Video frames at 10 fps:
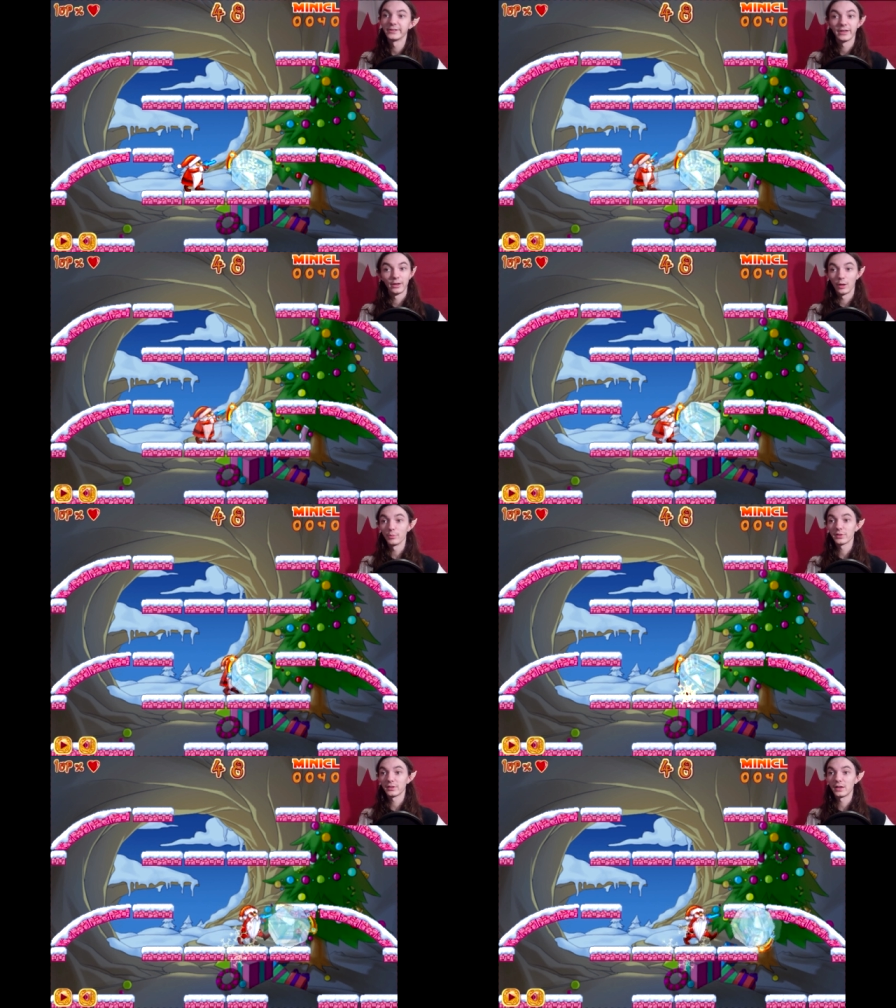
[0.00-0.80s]
I
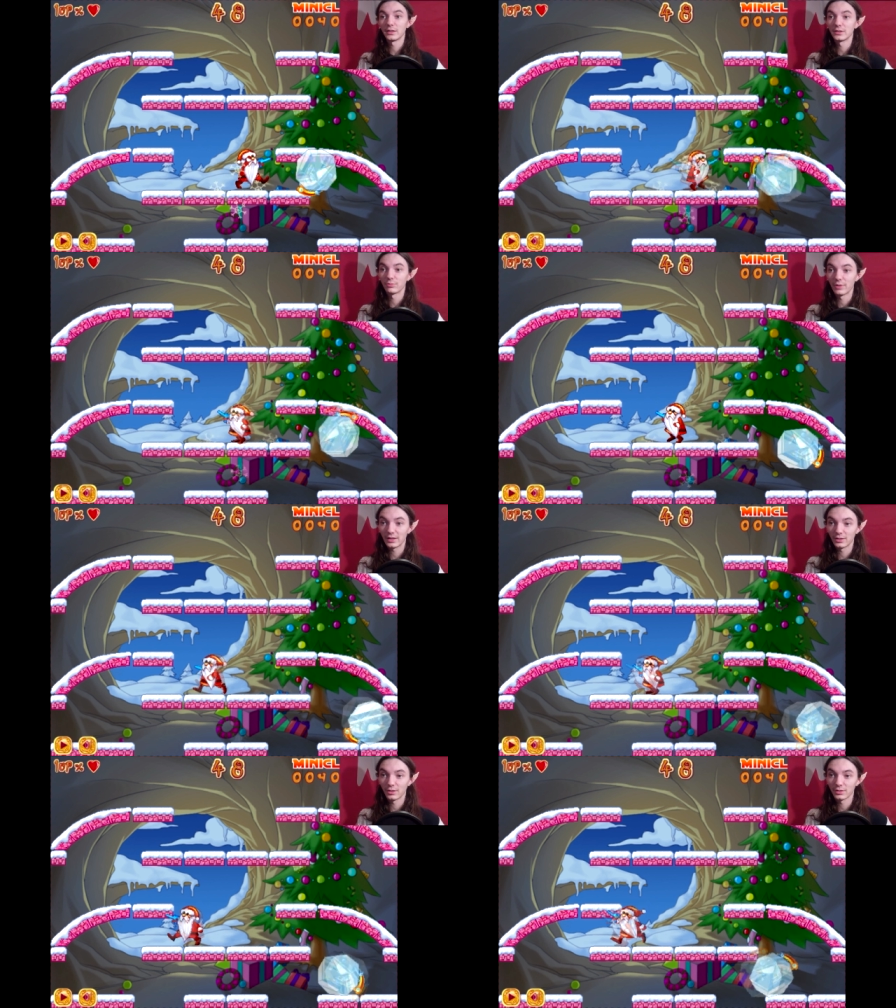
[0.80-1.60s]
almost landed
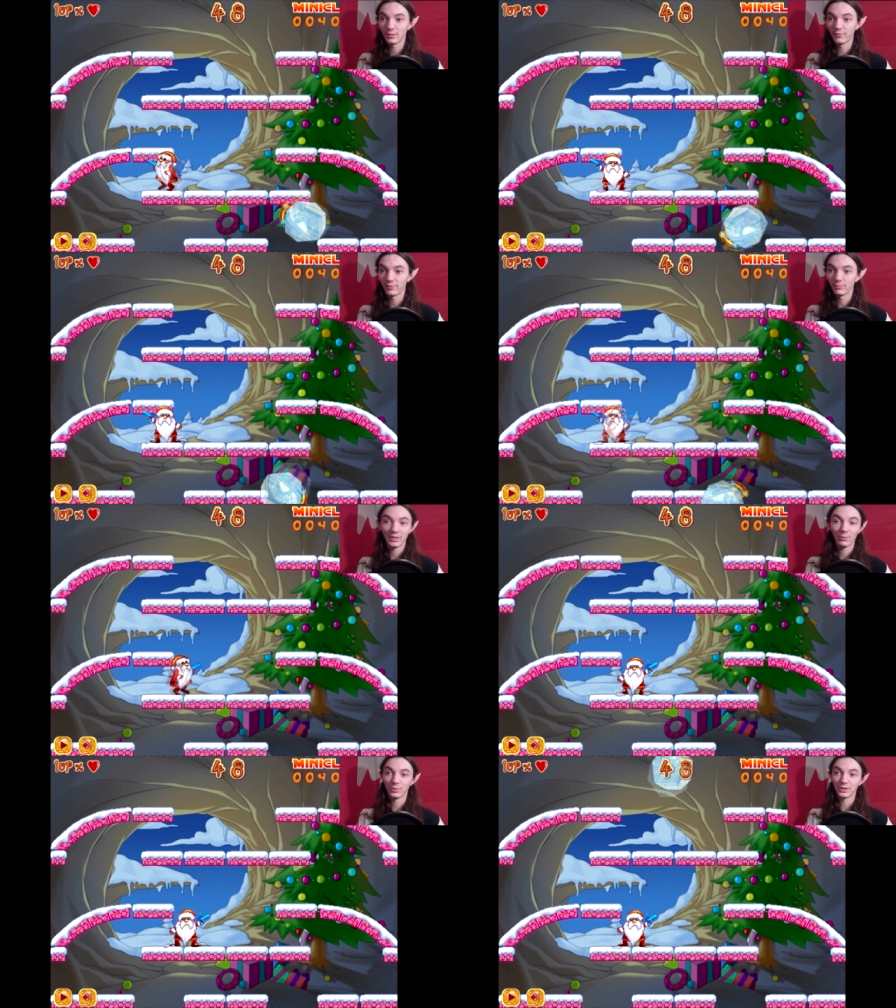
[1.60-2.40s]
directly on top of him.
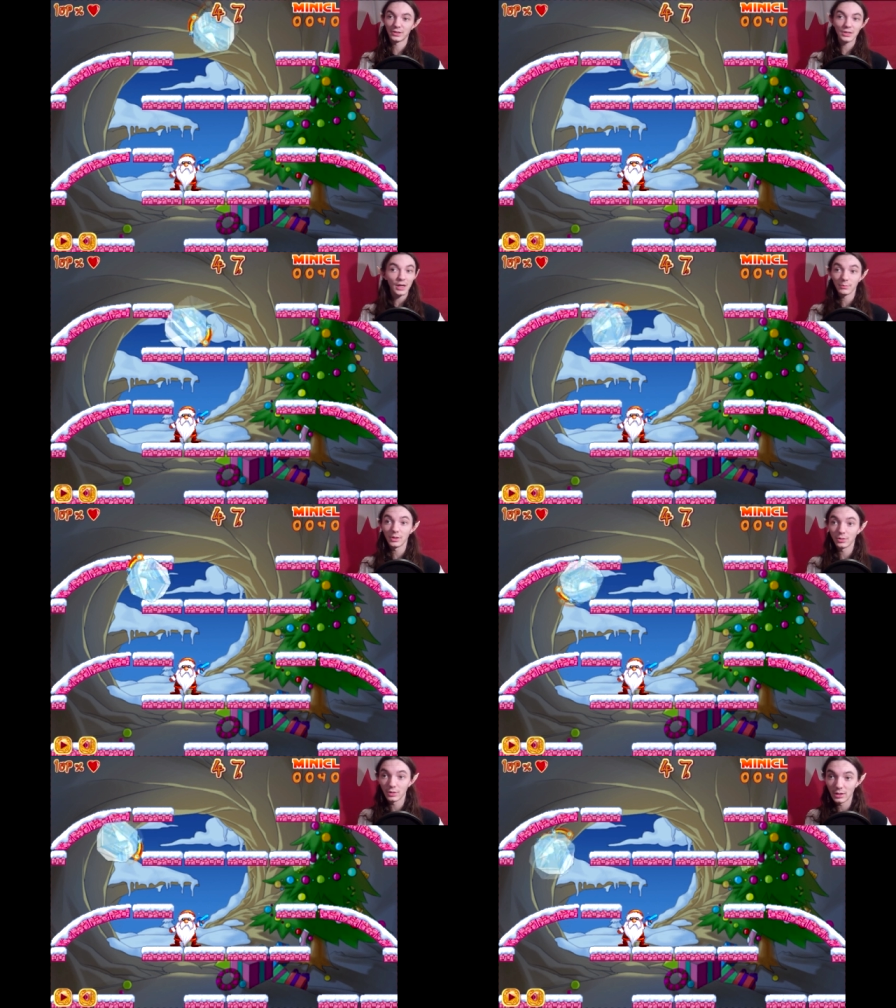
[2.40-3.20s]
That would not have
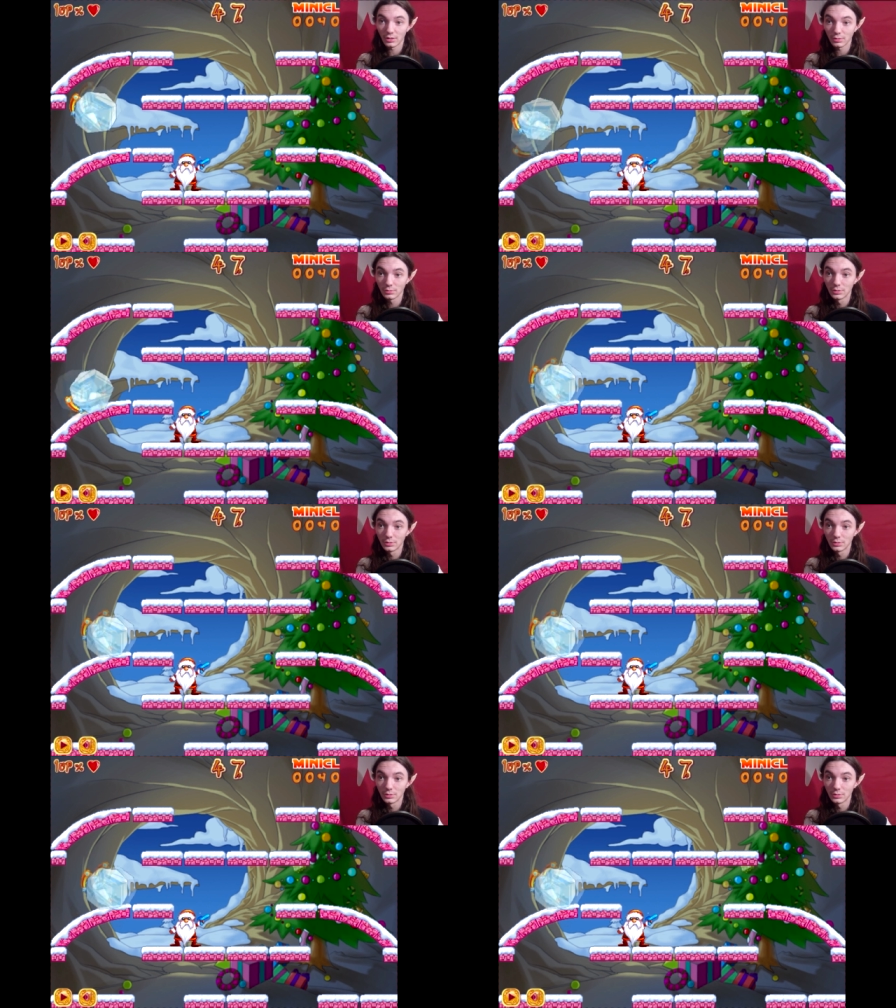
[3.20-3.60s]
been good at all.